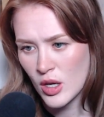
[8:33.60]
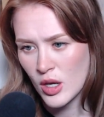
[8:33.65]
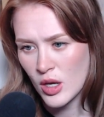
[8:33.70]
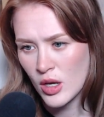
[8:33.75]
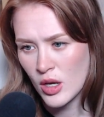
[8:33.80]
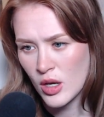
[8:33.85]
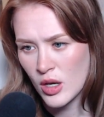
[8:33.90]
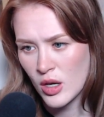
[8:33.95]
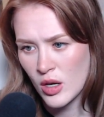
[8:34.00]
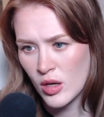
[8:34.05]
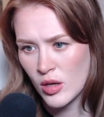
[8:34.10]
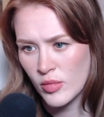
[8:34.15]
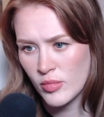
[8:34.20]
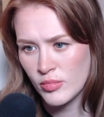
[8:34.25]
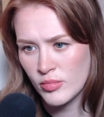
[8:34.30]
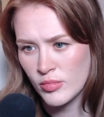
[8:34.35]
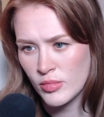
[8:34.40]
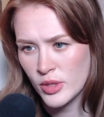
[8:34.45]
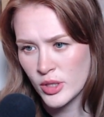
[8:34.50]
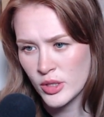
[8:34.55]
hot.
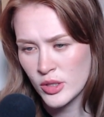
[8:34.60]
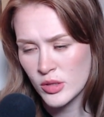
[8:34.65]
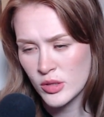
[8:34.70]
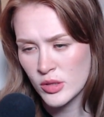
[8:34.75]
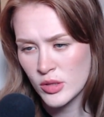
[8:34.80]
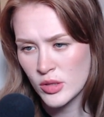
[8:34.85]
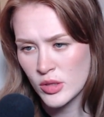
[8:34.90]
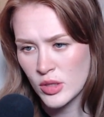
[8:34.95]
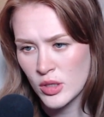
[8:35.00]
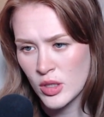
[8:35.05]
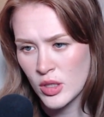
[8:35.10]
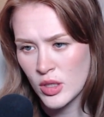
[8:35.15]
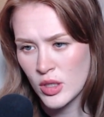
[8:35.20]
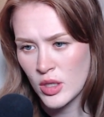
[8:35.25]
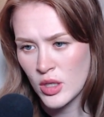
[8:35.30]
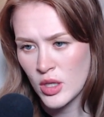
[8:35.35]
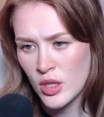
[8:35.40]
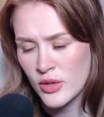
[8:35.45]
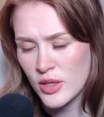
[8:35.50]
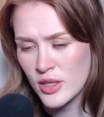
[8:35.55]
Um,
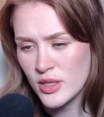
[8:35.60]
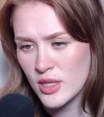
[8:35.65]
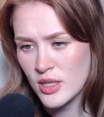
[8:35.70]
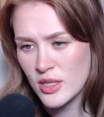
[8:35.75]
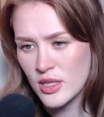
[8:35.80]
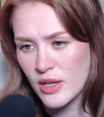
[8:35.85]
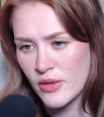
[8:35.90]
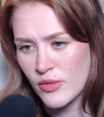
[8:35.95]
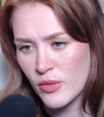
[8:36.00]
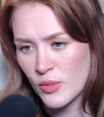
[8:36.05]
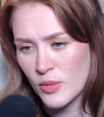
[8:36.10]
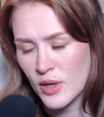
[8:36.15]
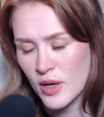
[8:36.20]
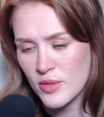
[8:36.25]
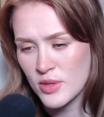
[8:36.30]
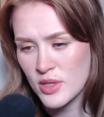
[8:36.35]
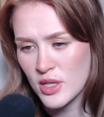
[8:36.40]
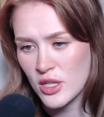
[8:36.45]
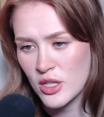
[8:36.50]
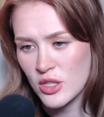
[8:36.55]
this isn't even what I
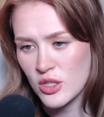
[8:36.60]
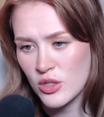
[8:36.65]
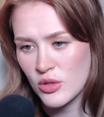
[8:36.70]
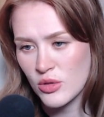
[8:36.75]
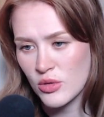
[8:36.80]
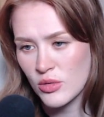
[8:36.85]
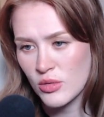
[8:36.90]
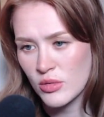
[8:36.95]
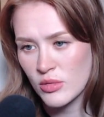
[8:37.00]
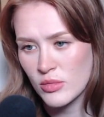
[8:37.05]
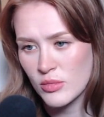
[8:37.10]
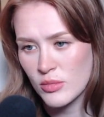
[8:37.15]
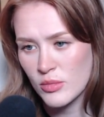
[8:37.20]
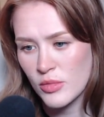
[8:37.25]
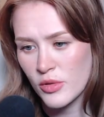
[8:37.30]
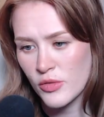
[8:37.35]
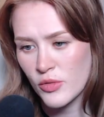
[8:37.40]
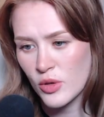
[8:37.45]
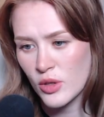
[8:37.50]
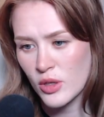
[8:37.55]
was gonna do
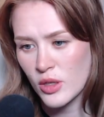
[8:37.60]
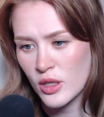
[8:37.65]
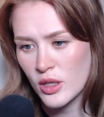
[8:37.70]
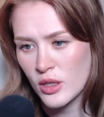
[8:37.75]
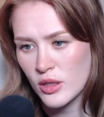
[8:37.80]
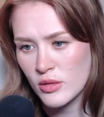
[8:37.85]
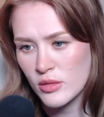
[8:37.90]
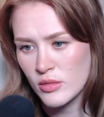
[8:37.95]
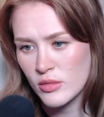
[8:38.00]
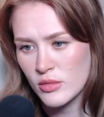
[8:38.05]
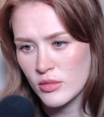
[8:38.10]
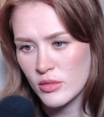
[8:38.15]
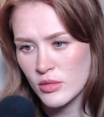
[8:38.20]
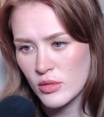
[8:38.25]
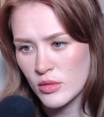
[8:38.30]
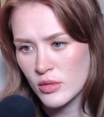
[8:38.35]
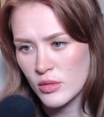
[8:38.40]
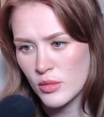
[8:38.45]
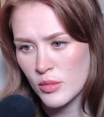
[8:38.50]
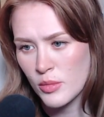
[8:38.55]
before.
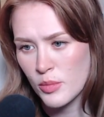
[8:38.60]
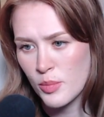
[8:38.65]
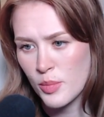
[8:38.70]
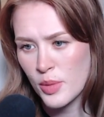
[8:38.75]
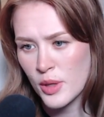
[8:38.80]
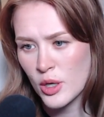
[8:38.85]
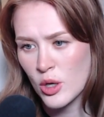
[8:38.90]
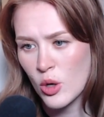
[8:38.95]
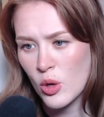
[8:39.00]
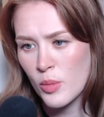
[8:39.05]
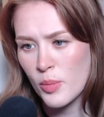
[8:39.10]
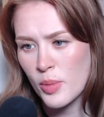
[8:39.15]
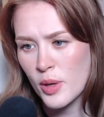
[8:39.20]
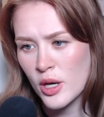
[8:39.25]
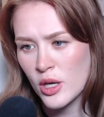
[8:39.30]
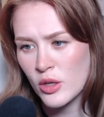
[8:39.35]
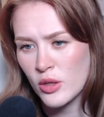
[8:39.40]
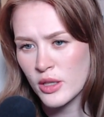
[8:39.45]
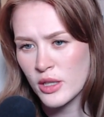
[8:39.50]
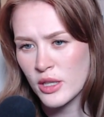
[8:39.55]
Big old
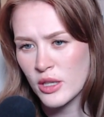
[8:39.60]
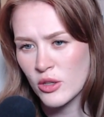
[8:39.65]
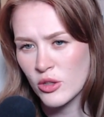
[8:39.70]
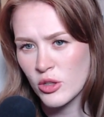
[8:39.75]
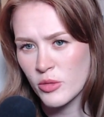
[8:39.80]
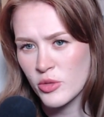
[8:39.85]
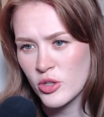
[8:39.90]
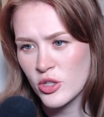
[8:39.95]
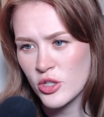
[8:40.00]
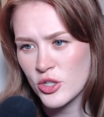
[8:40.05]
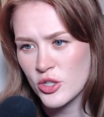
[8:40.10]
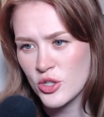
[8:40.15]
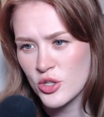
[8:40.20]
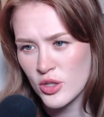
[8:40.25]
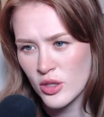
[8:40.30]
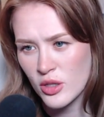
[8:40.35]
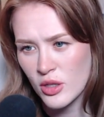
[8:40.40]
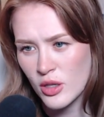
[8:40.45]
puddle of Gilgamesh.